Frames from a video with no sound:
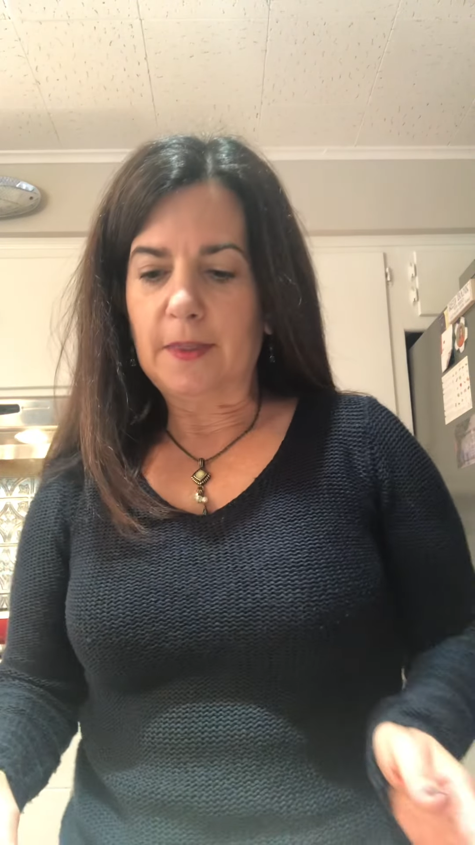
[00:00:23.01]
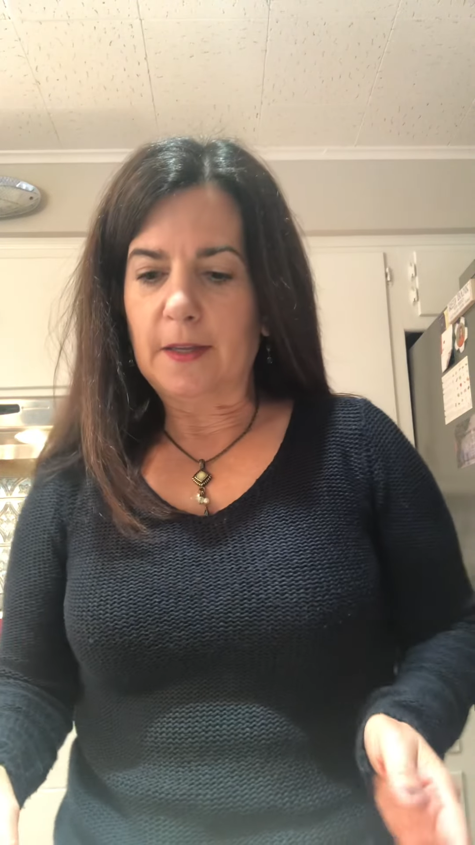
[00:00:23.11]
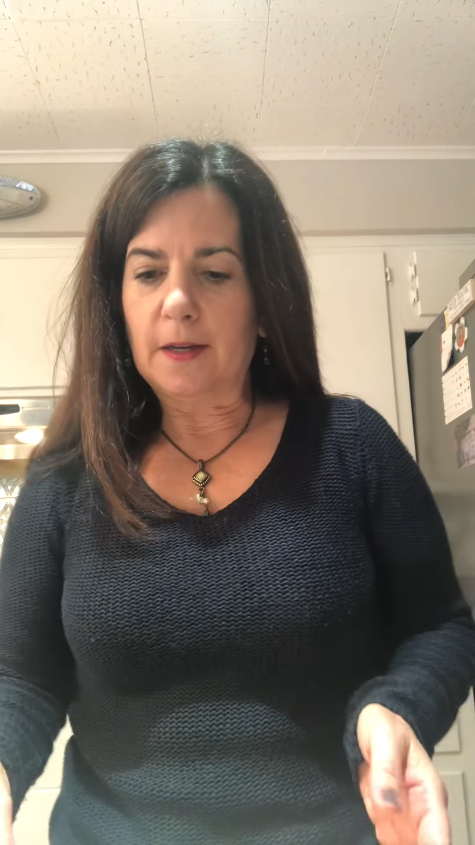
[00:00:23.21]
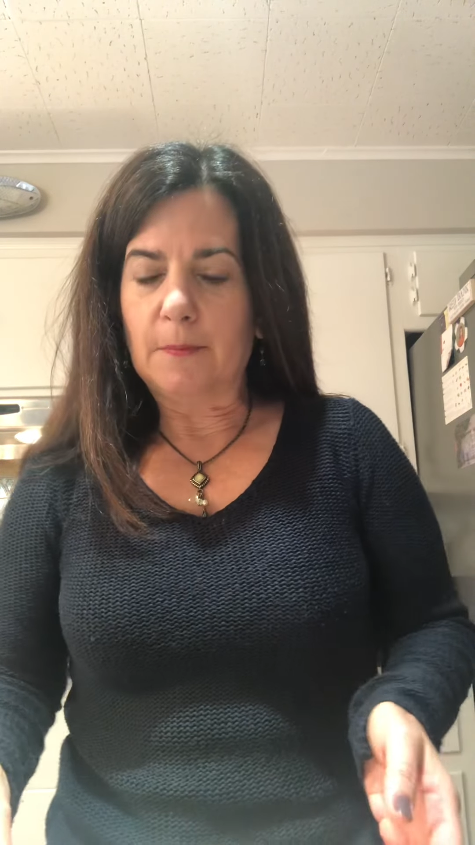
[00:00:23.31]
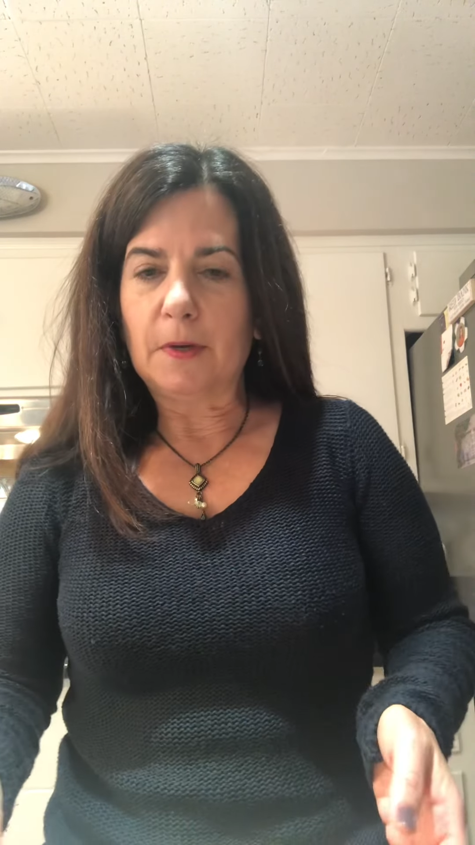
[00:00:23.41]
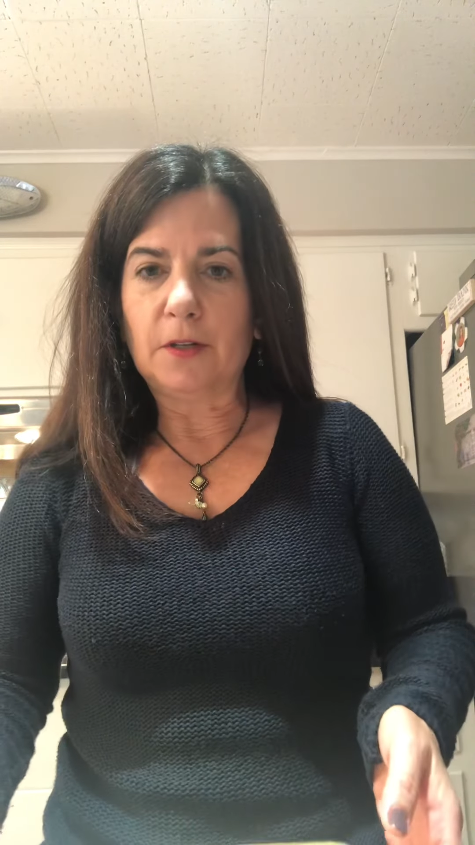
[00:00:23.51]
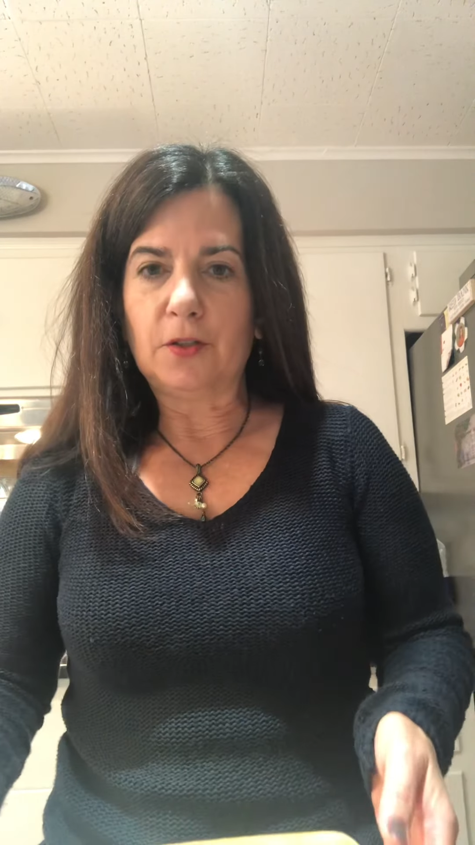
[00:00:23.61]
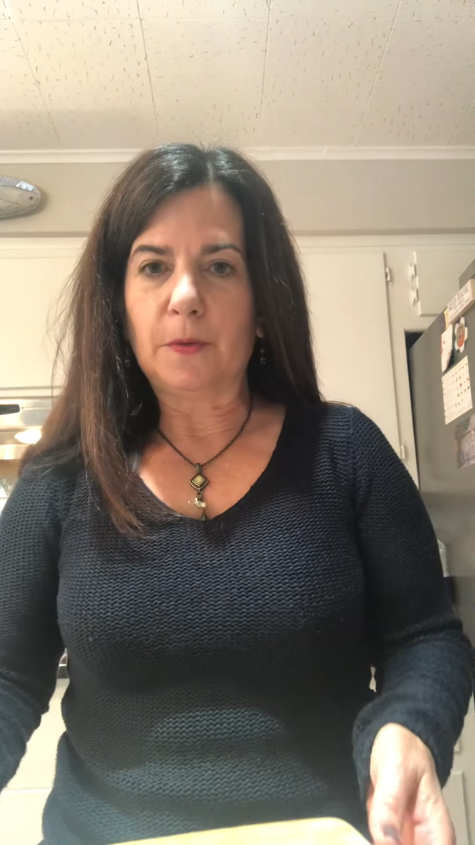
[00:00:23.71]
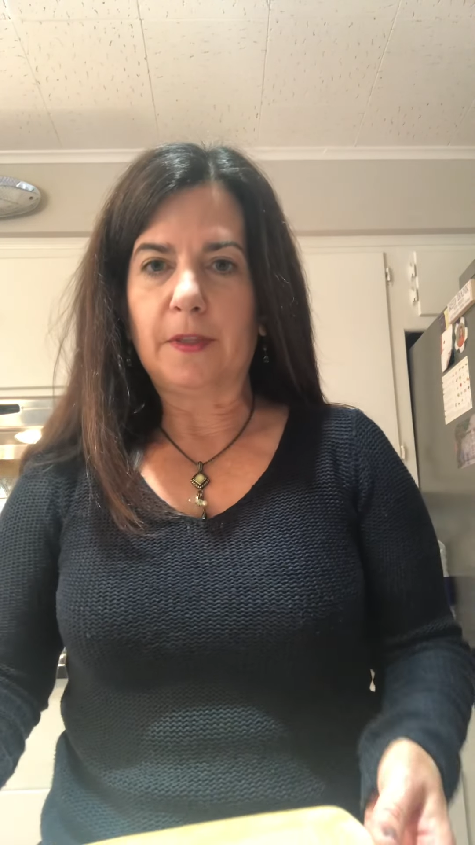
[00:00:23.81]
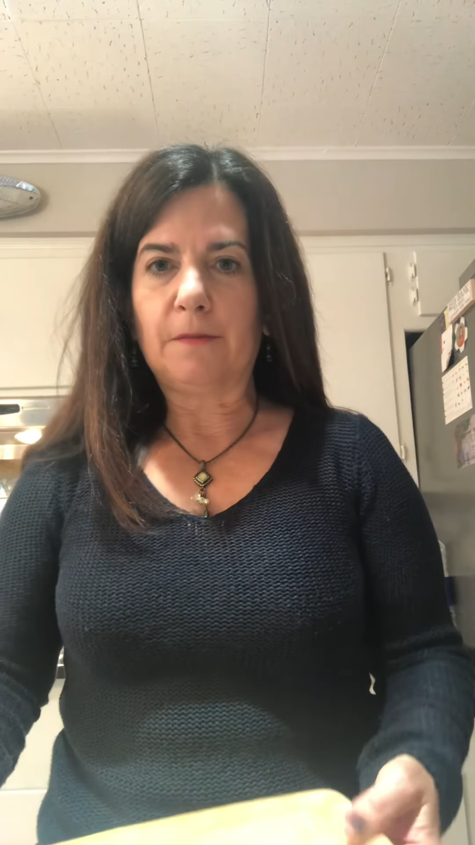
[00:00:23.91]
I'm gonna
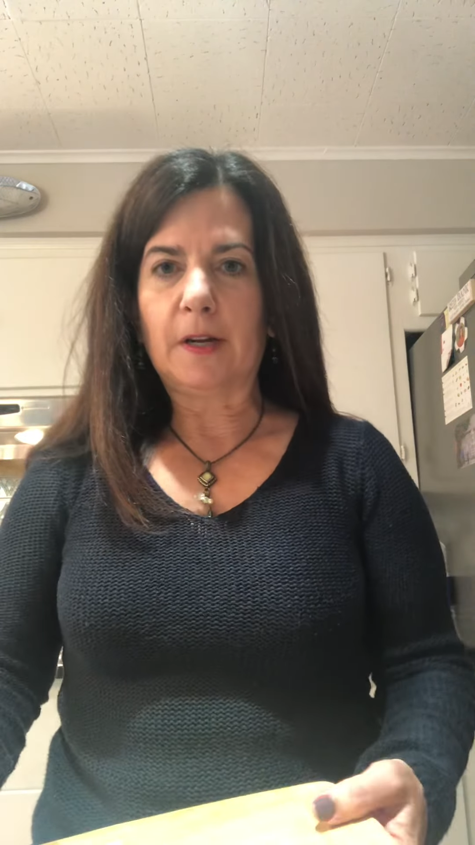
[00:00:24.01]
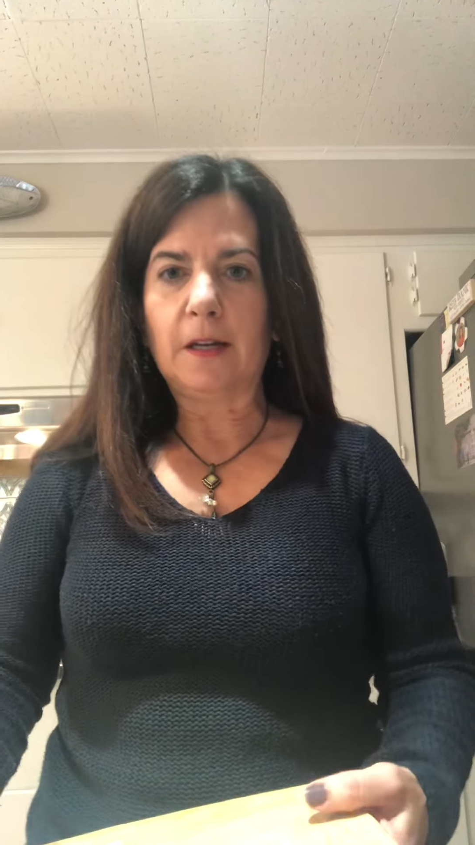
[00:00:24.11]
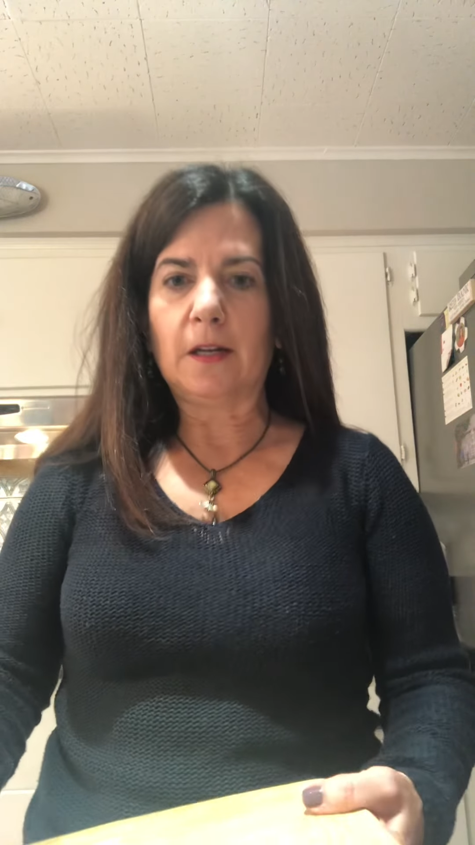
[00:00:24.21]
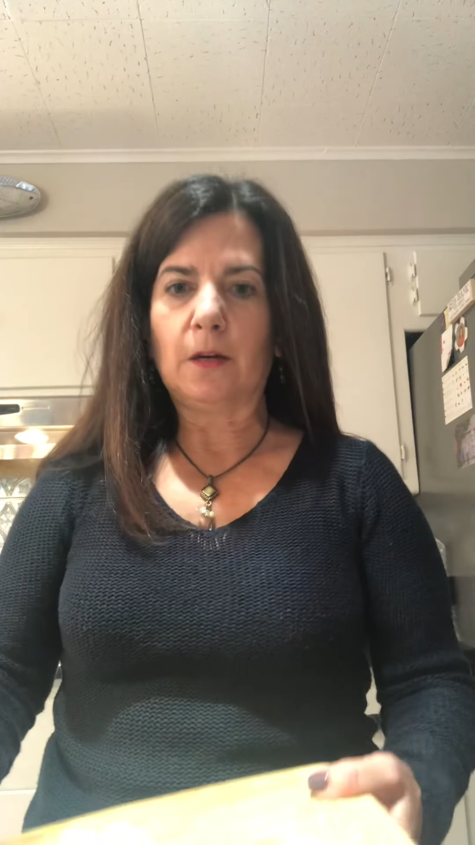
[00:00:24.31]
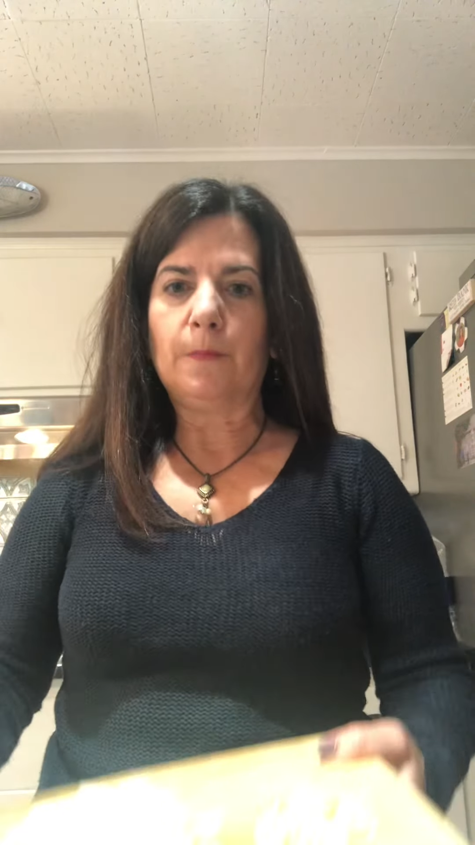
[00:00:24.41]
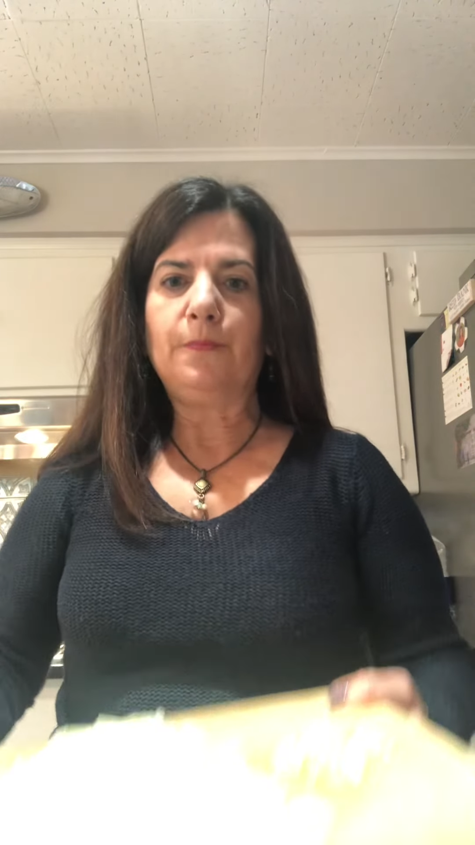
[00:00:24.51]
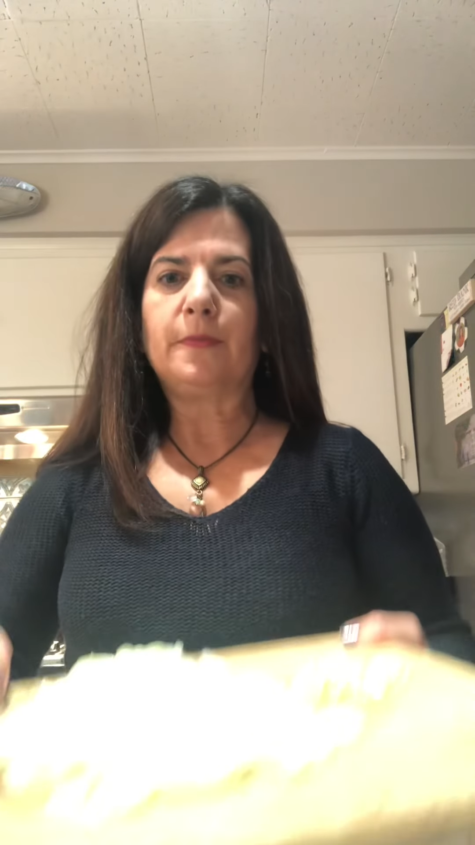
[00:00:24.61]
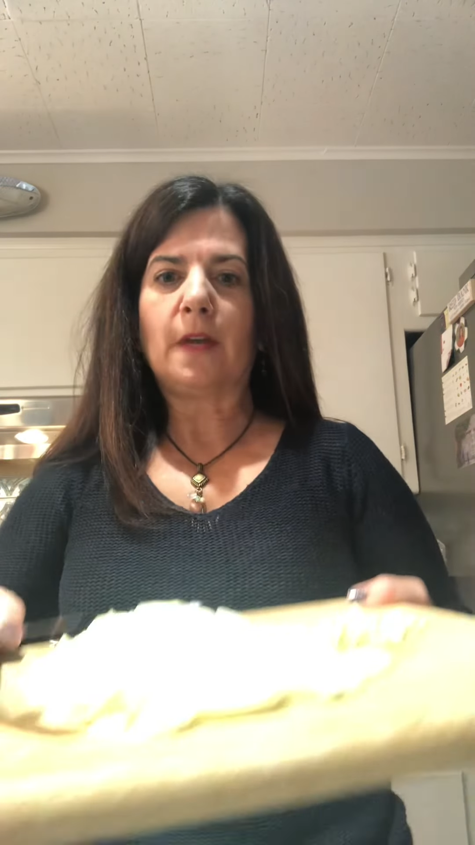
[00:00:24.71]
do with the oregano,